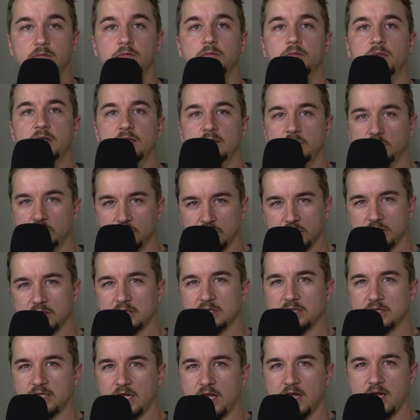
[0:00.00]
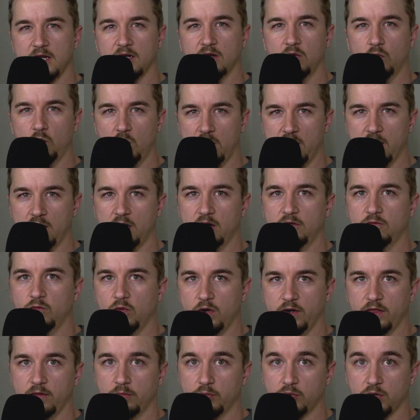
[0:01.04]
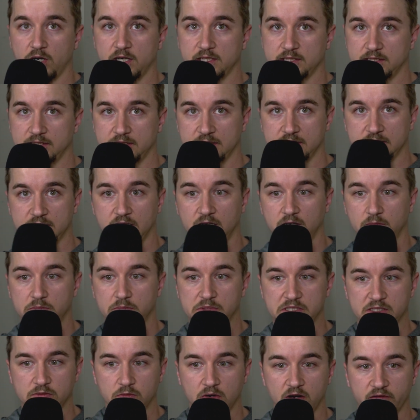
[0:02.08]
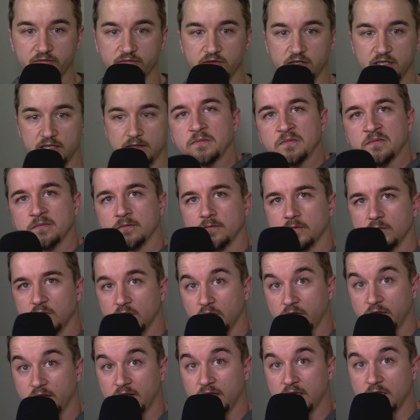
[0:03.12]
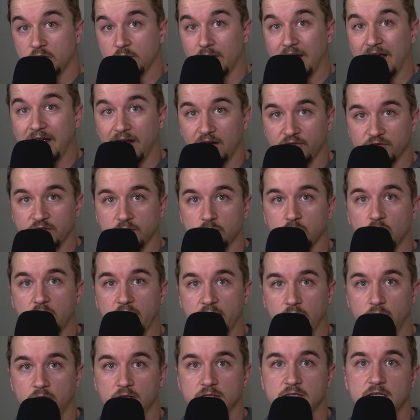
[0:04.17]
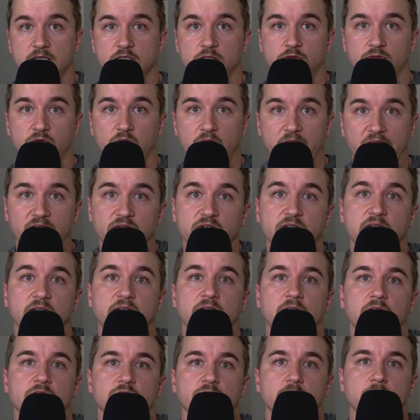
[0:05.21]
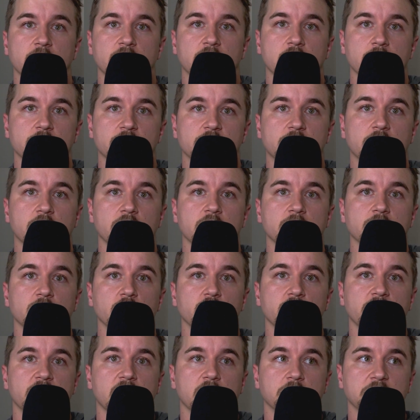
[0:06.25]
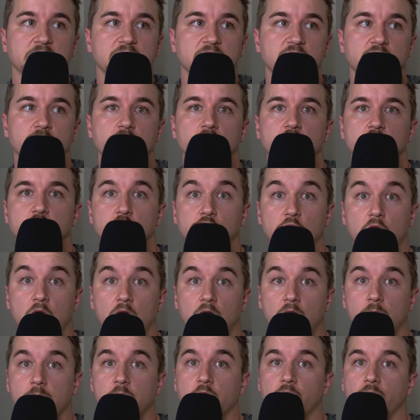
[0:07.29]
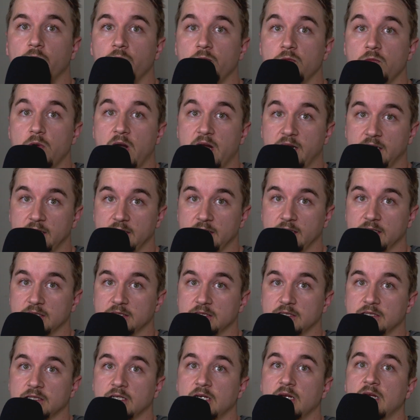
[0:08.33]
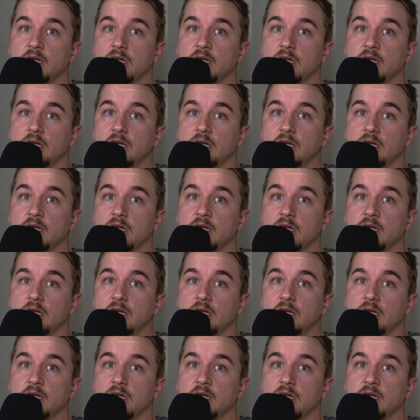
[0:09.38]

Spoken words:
But just staying aware of where the pricing is going to be roughly. The thing that you have to prioritize over everything else when it comes to coding bootcamp is your job readiness